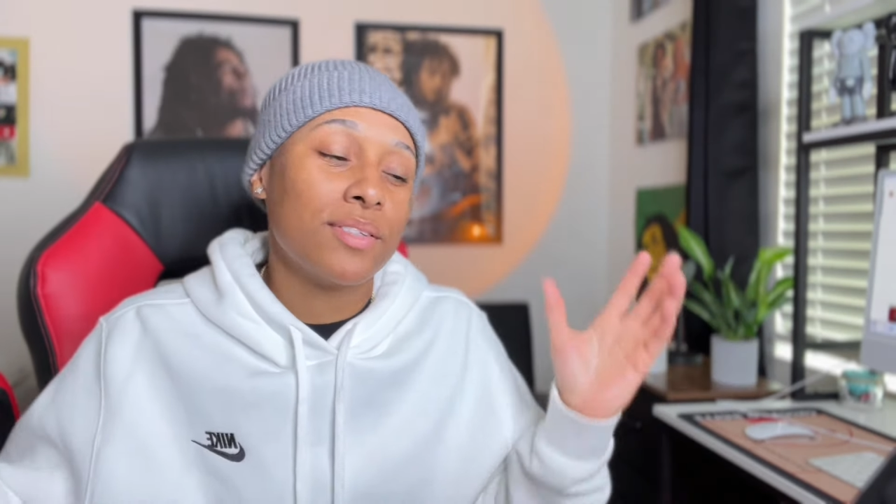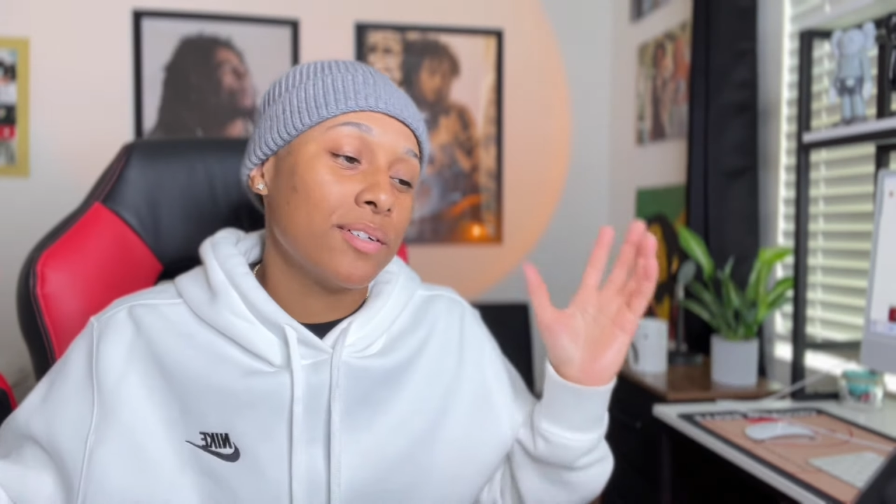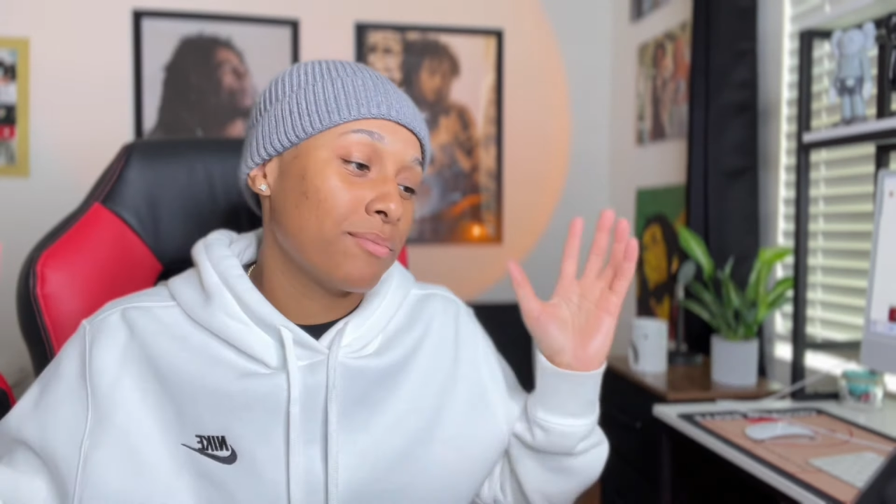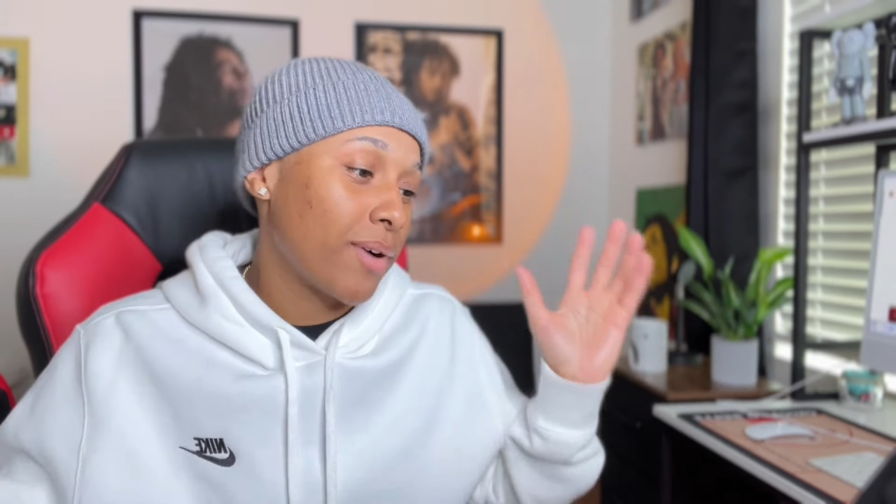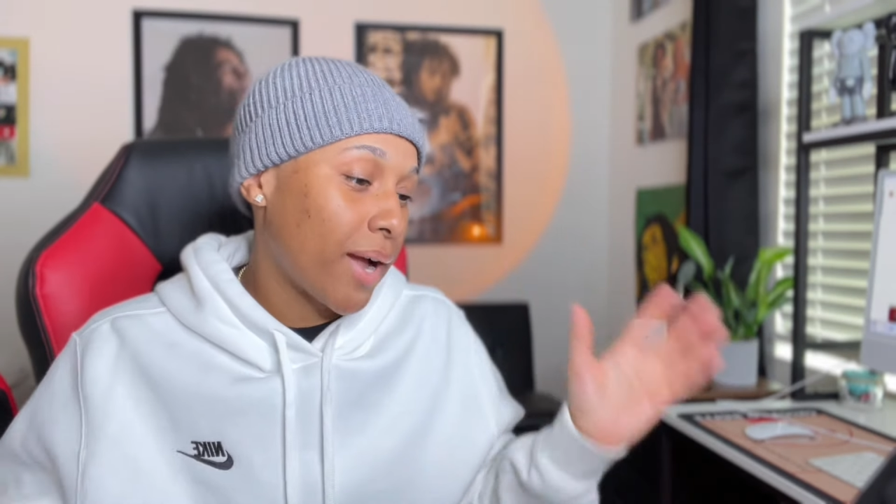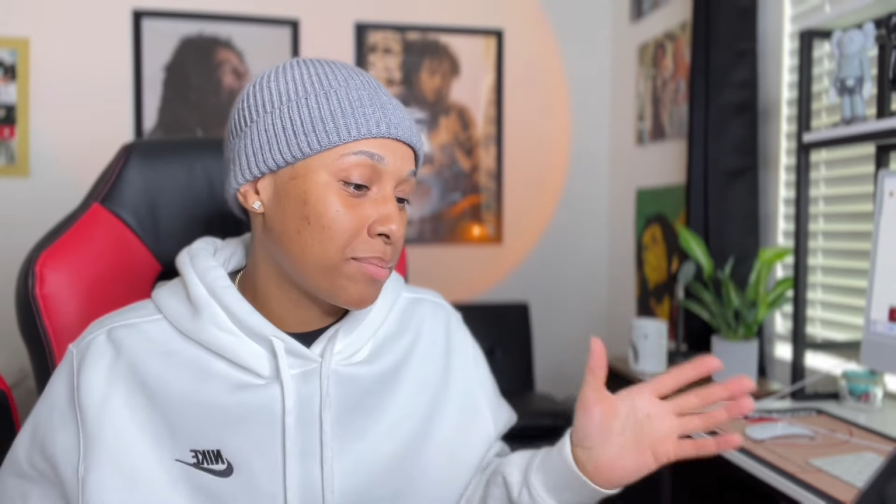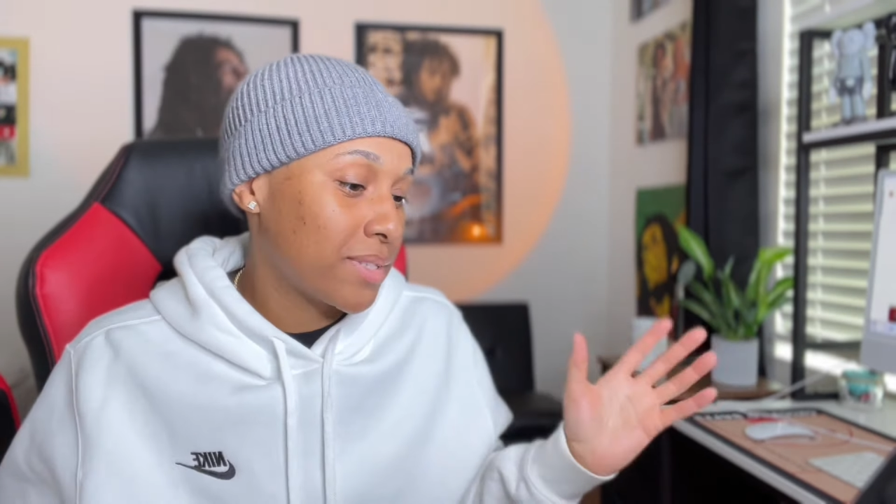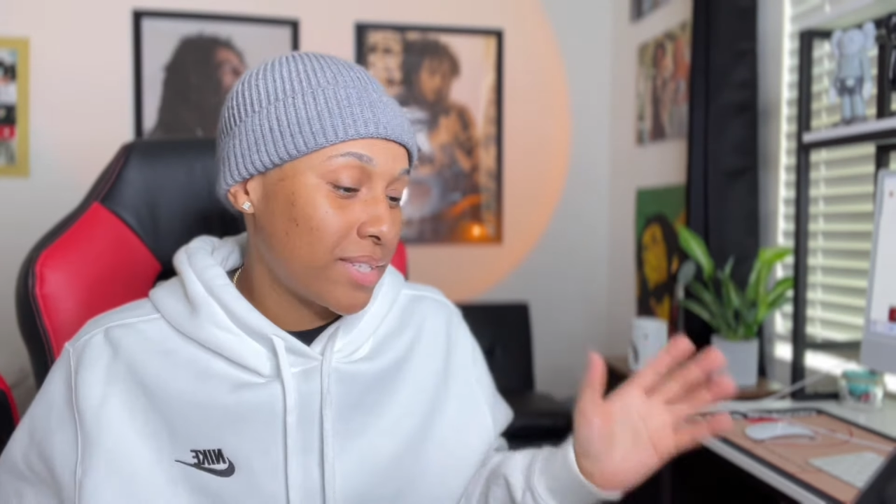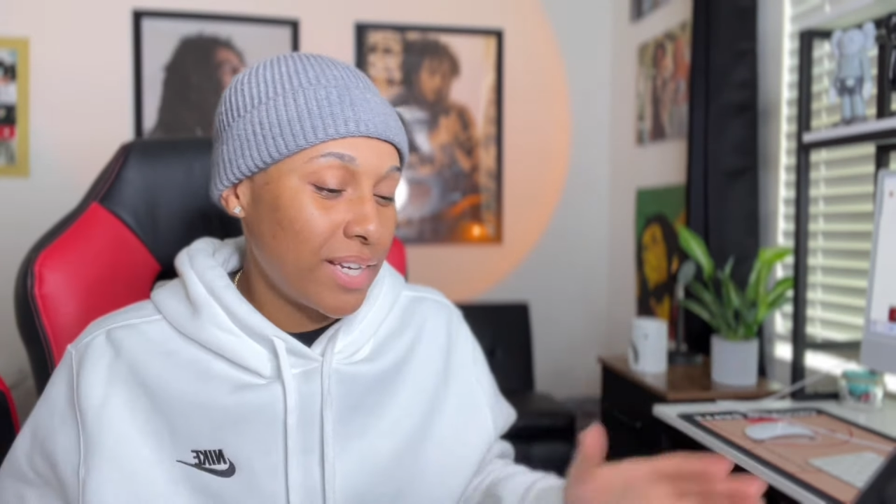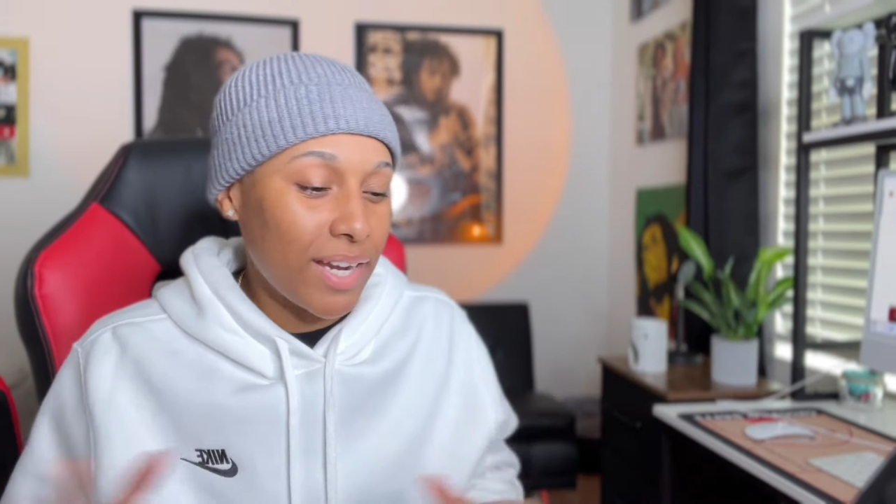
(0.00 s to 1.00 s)
The rap
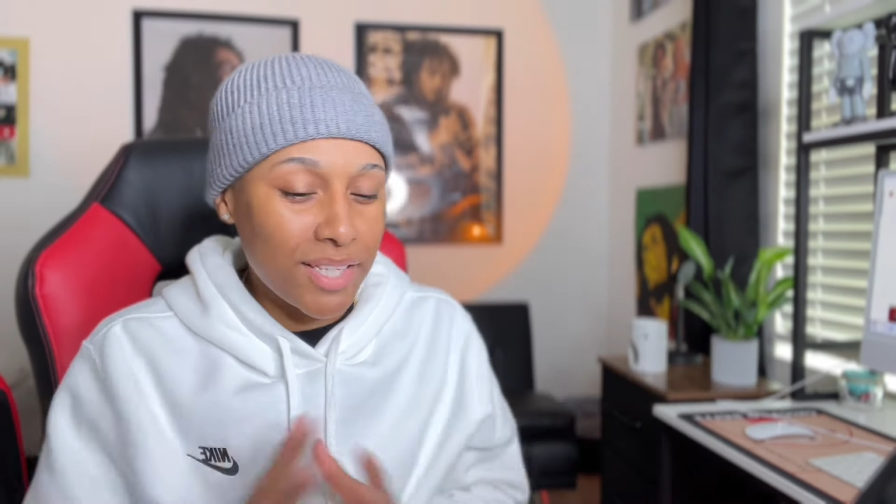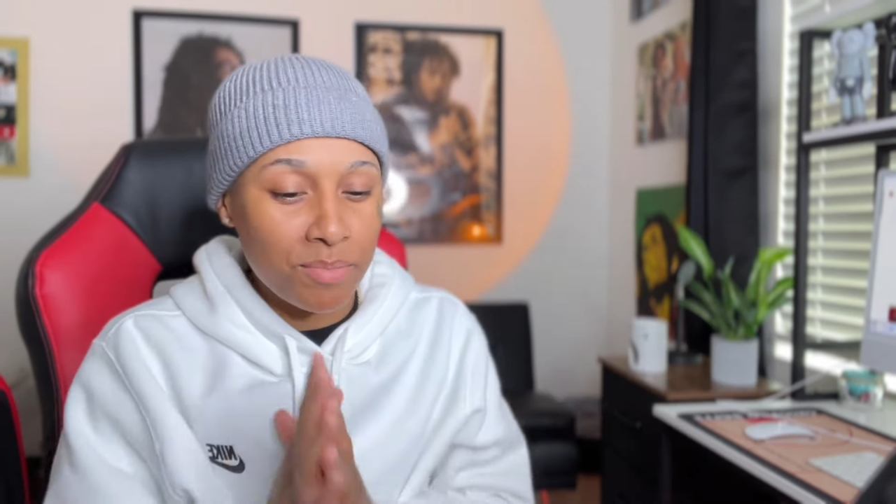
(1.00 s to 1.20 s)
scene has